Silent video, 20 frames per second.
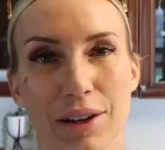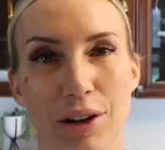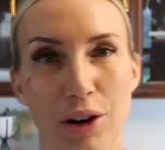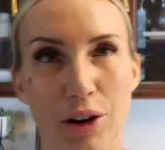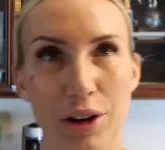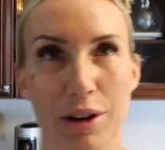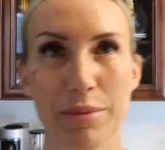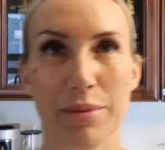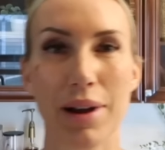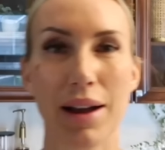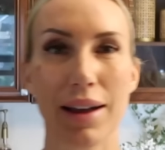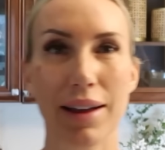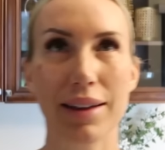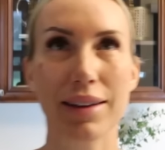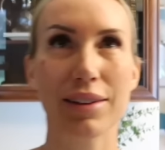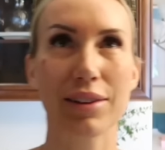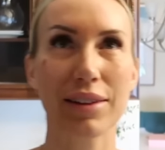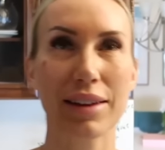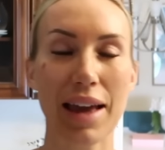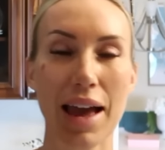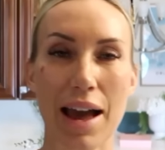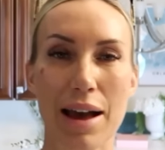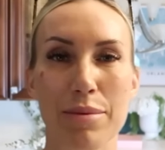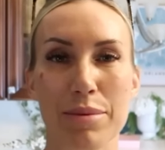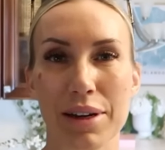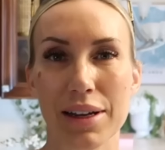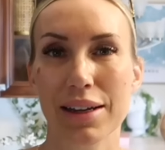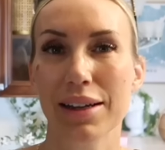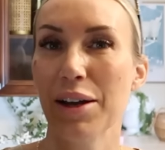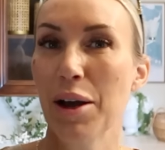You're in my
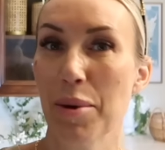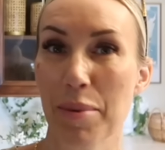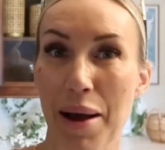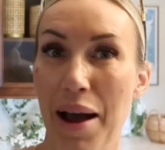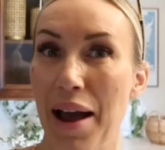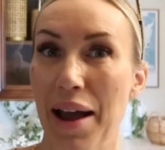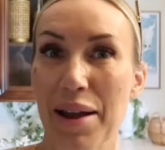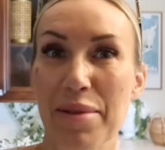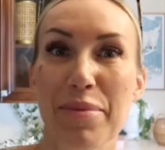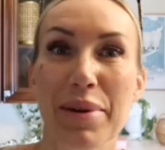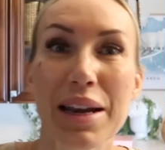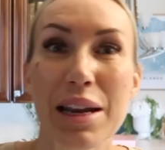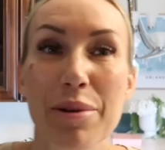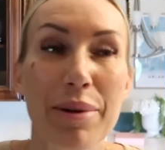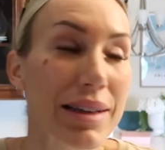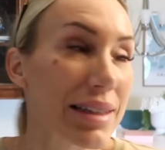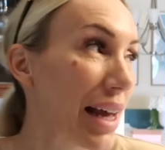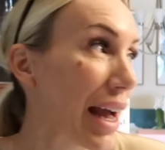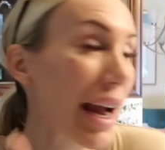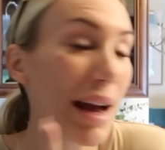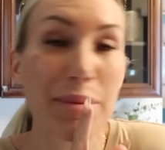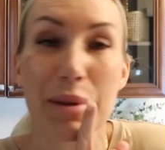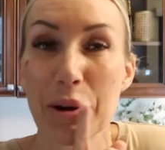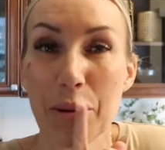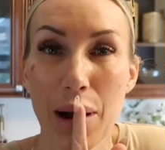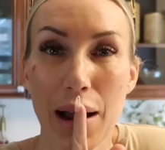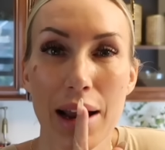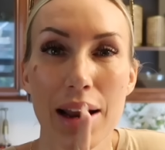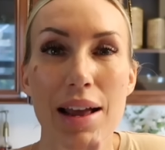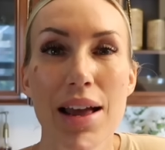cabinet up high. But anyways, I gotta be
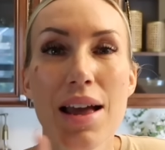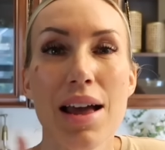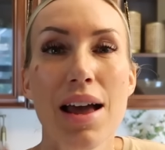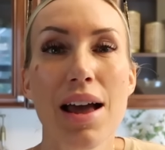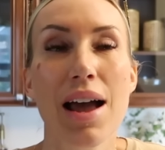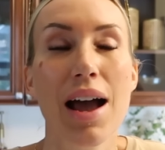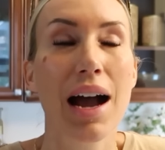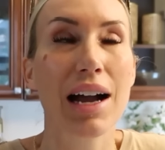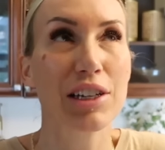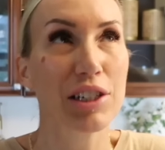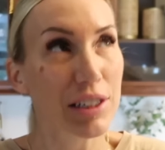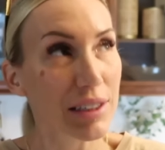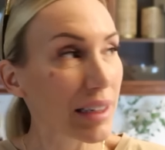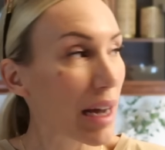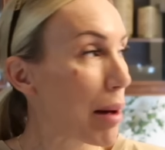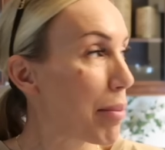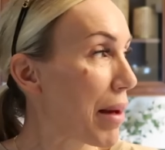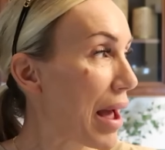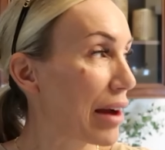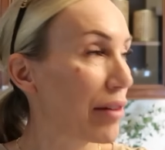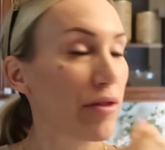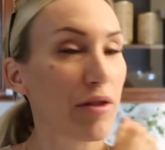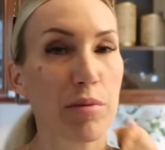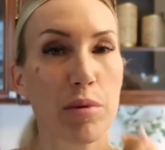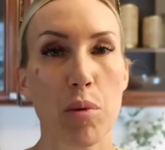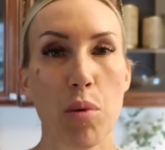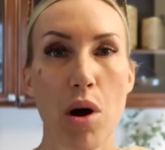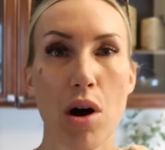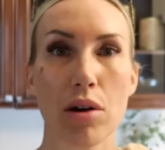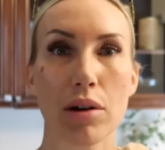quiet. I just got back
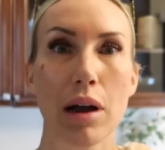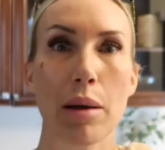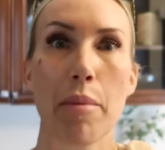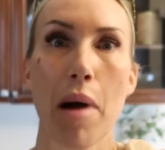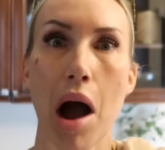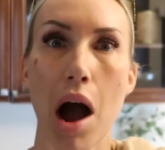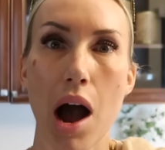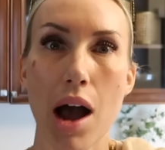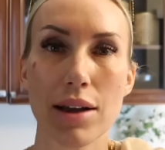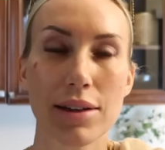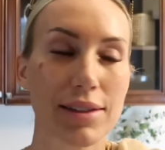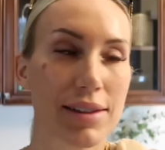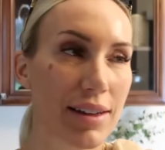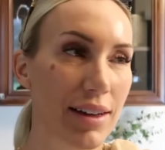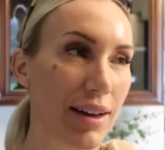from a walk. I'm hot.